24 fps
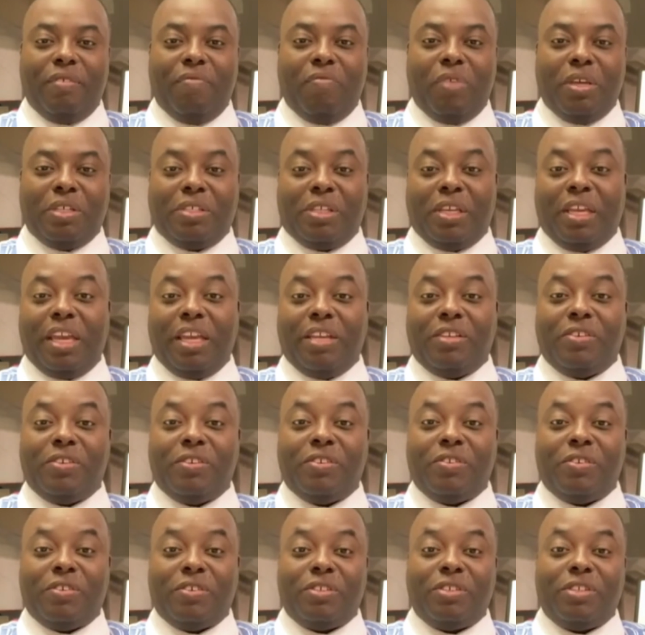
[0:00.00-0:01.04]

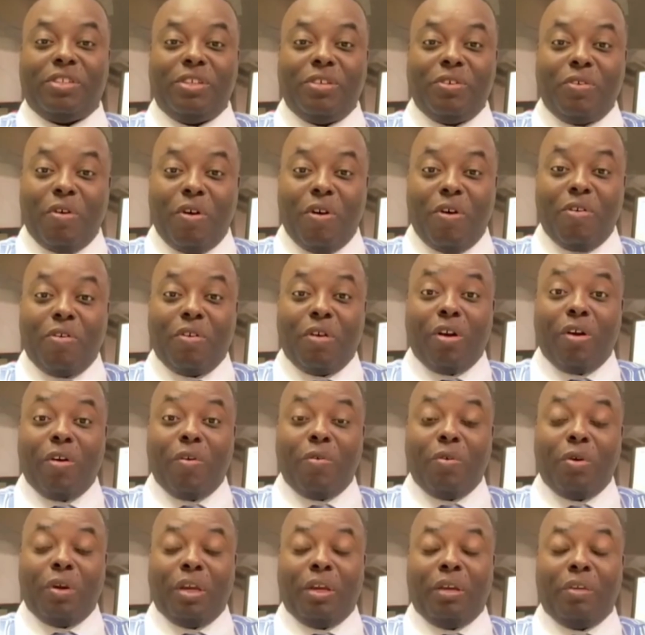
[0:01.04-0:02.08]
investigations are still
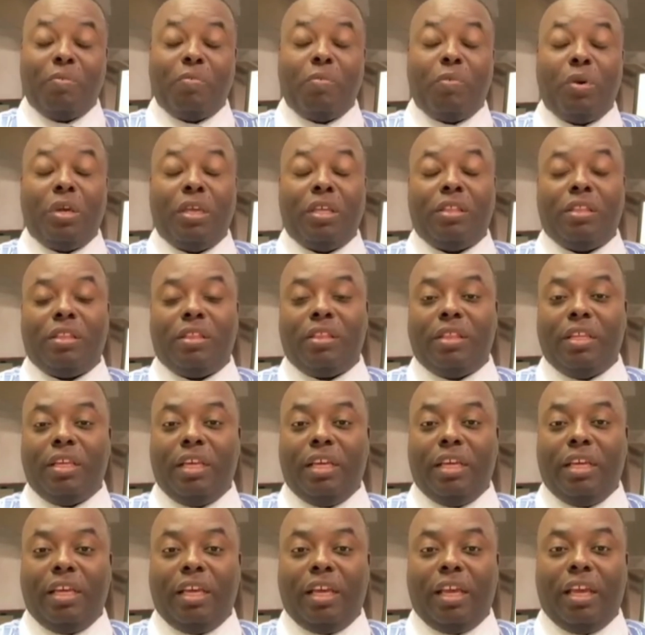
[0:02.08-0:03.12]
ongoing with
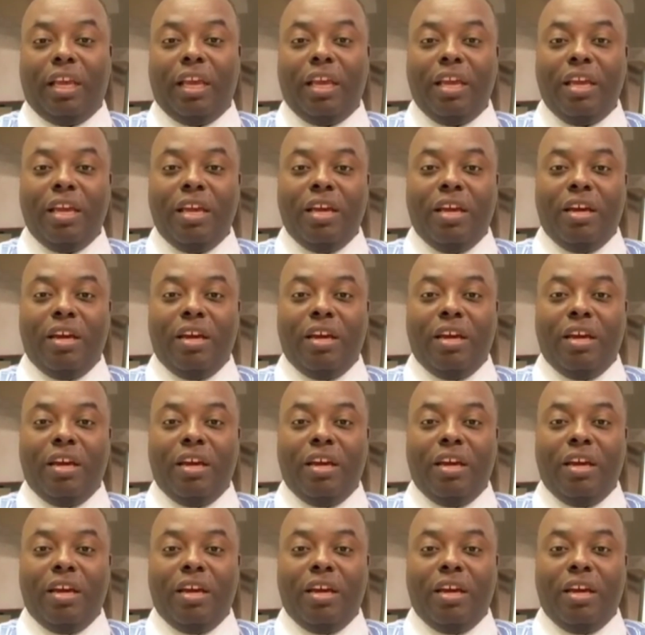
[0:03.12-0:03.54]
the